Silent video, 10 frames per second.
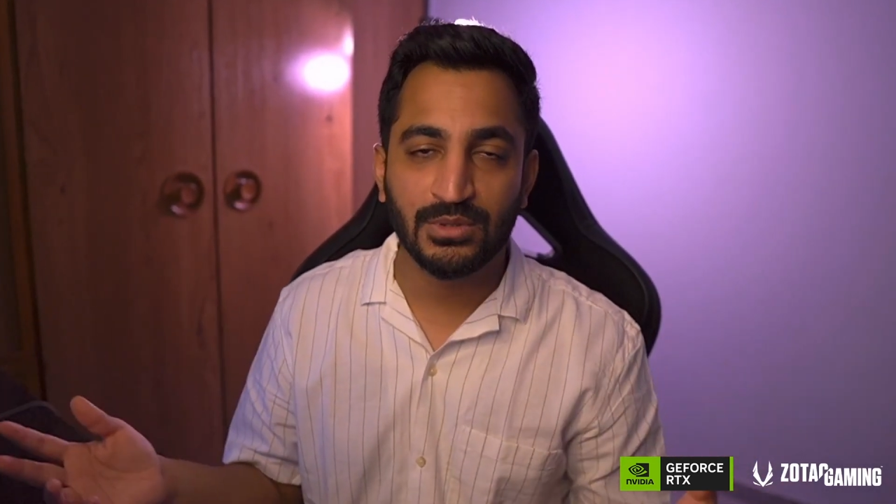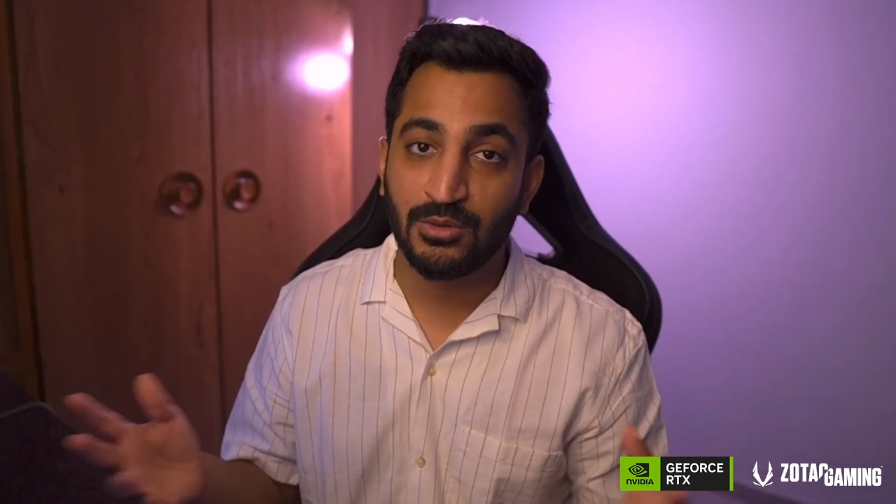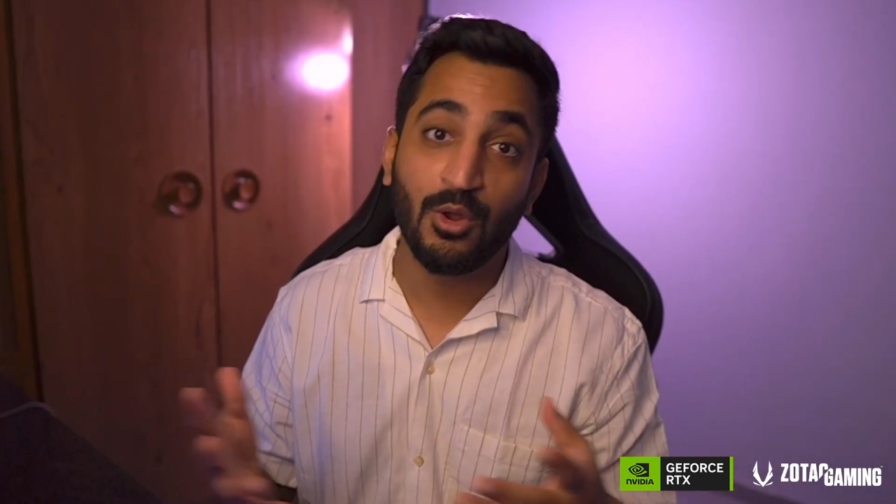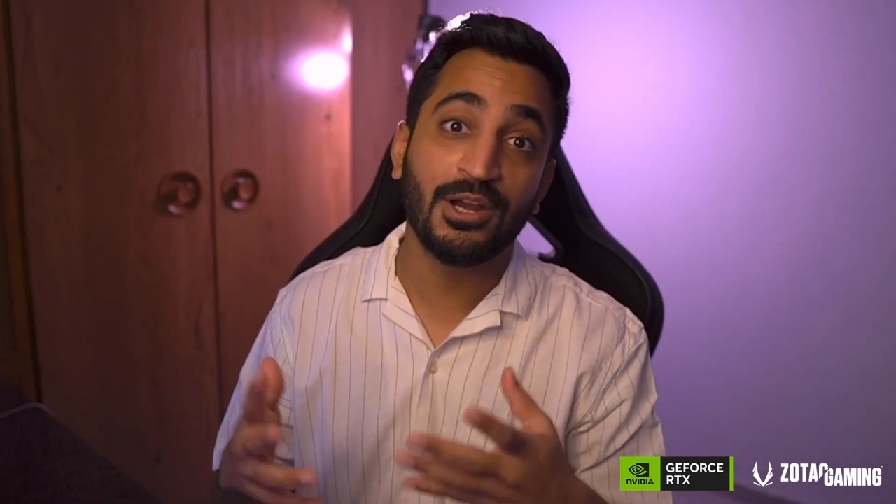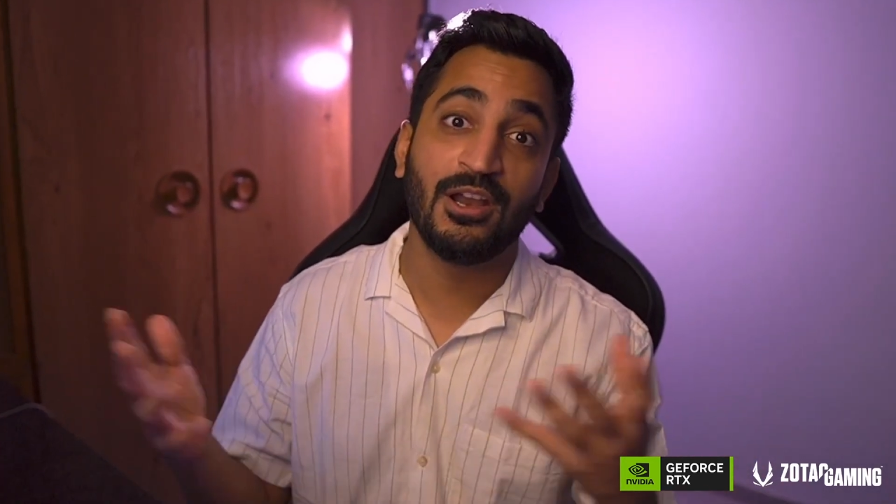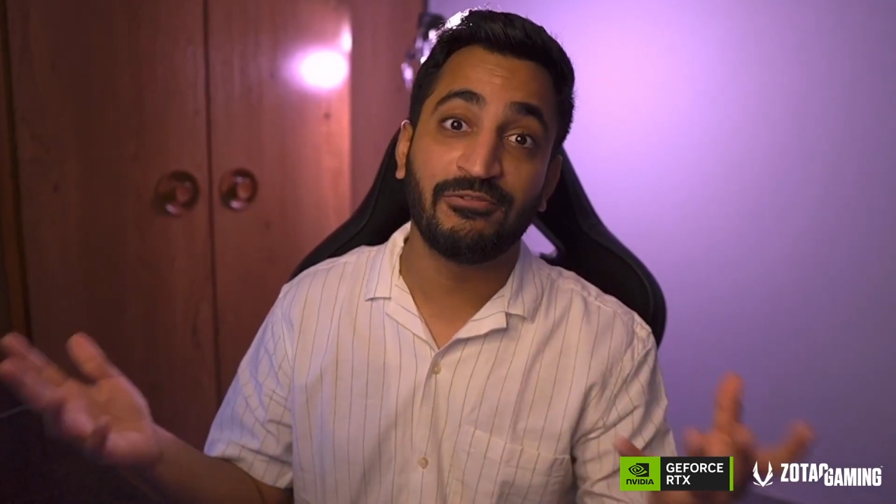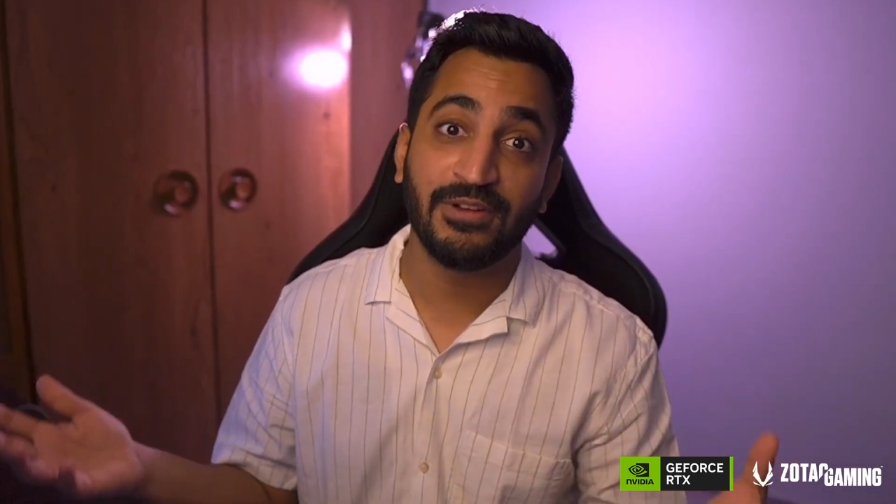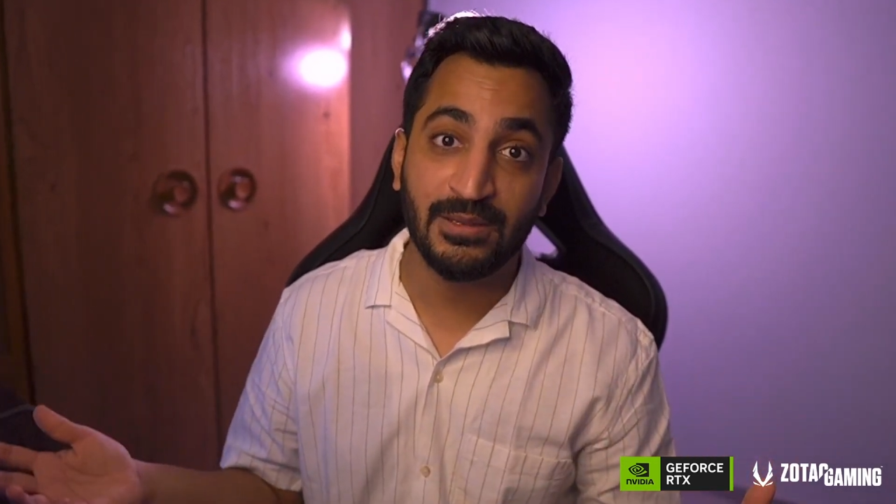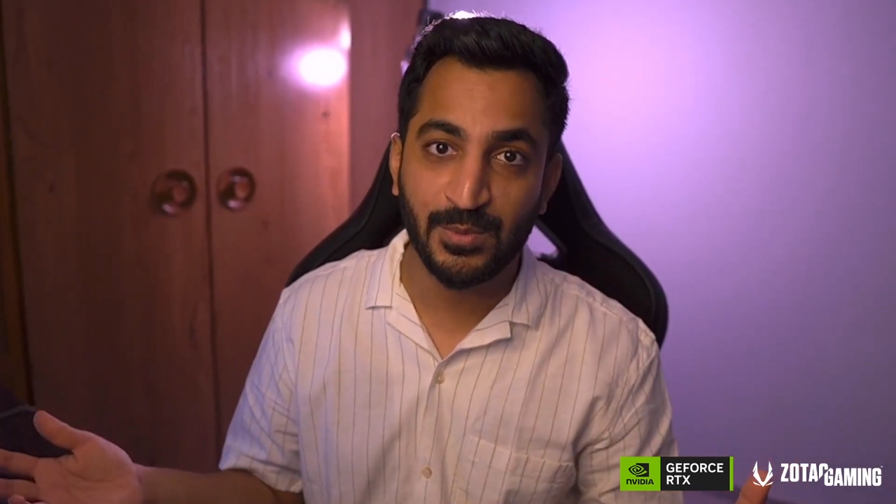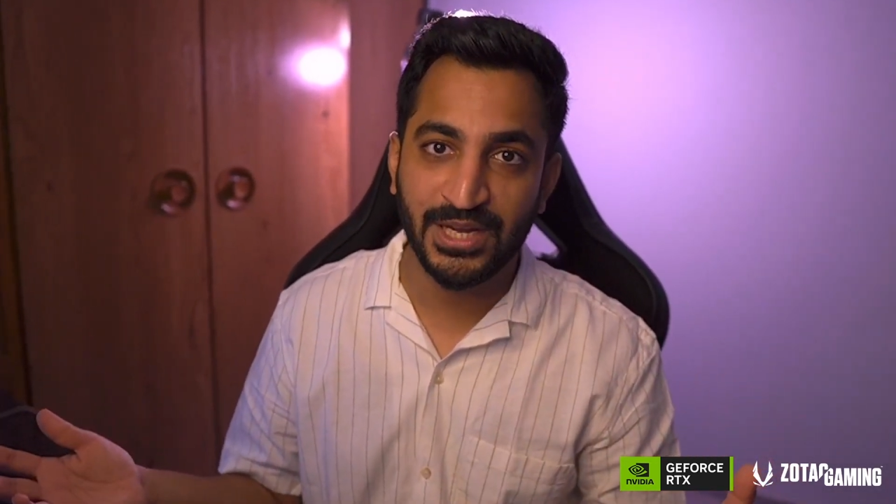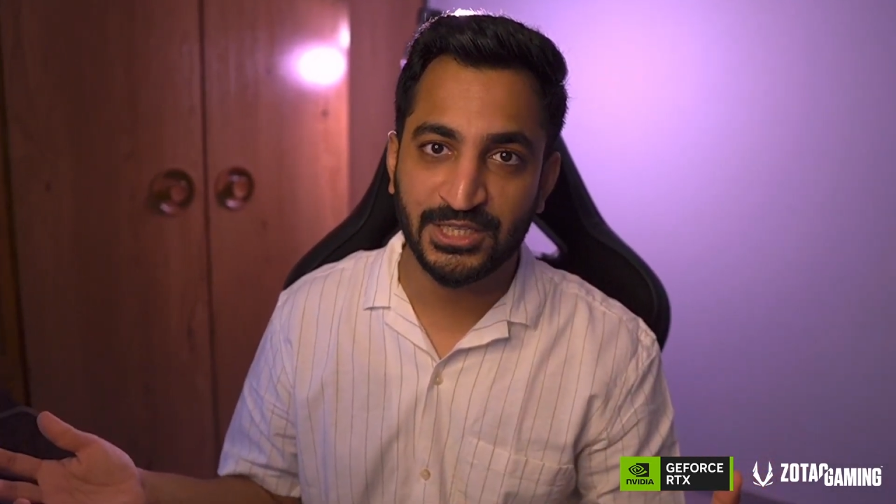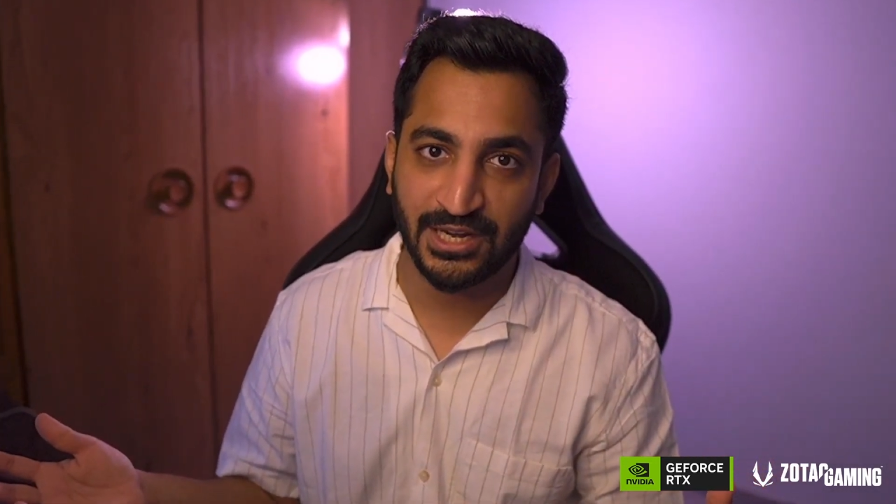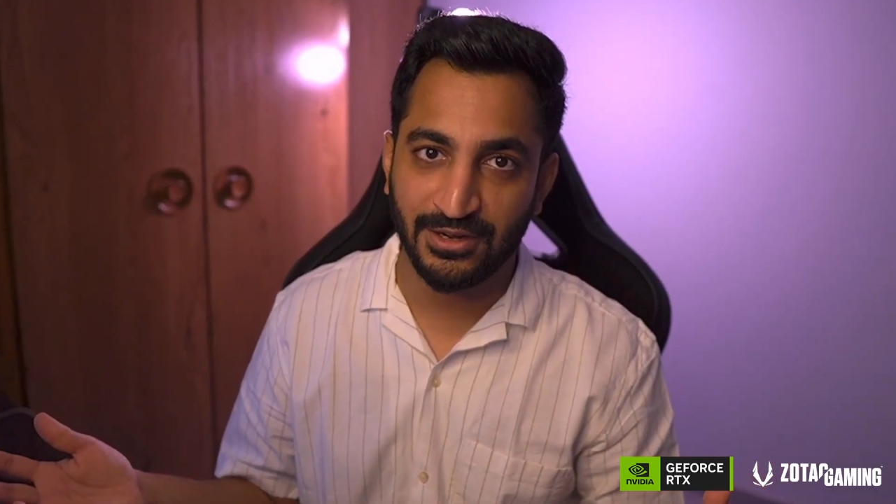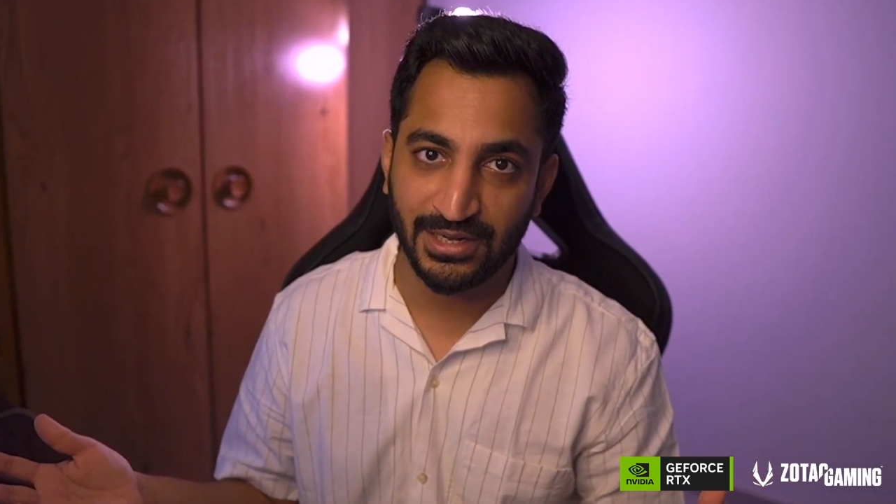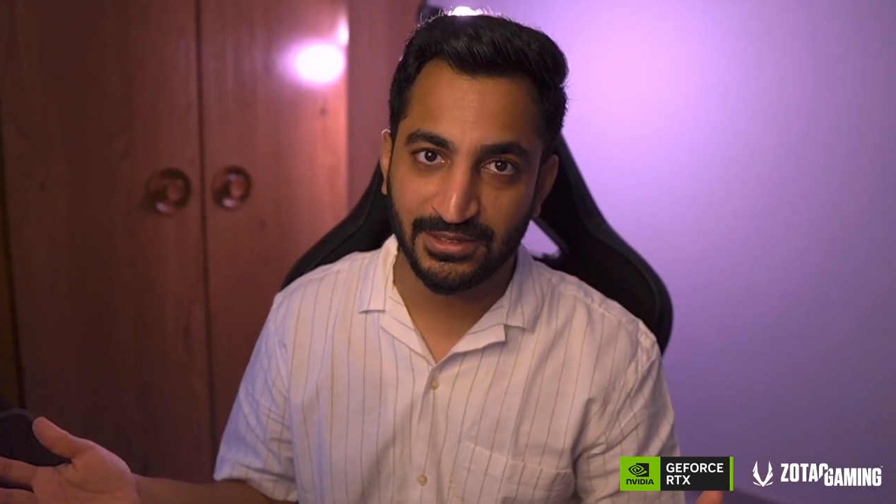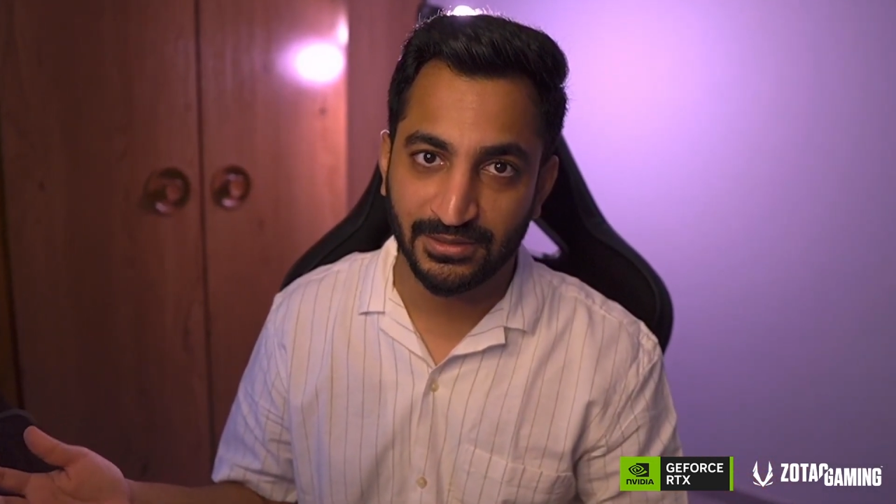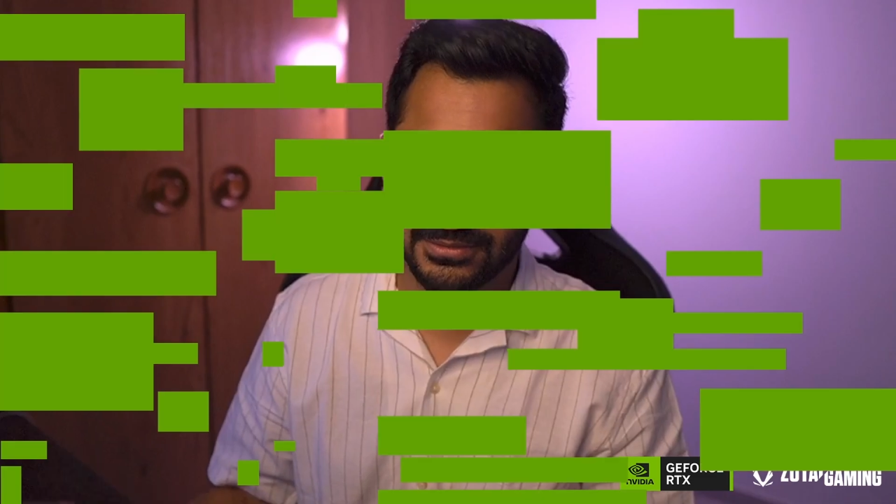not enough frames being generated.